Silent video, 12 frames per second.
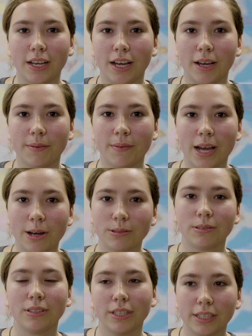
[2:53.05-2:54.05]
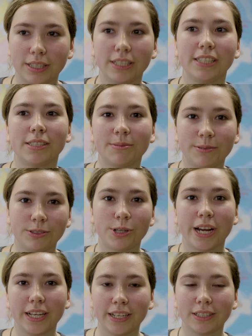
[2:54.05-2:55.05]
um, how he's
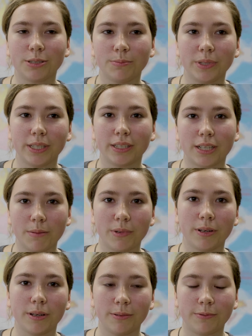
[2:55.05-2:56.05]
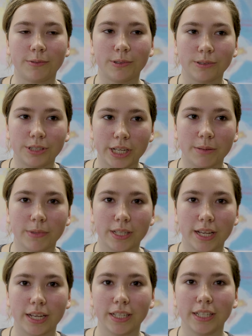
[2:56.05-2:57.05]
training to become a full
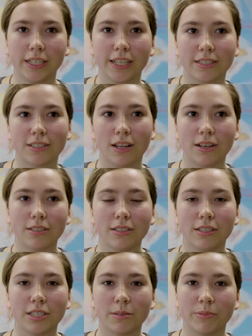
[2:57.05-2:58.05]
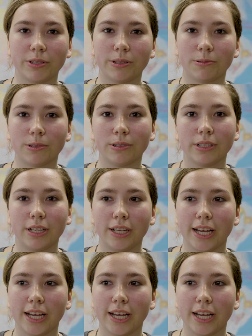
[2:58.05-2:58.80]
shaman and he gets lost in the spirit world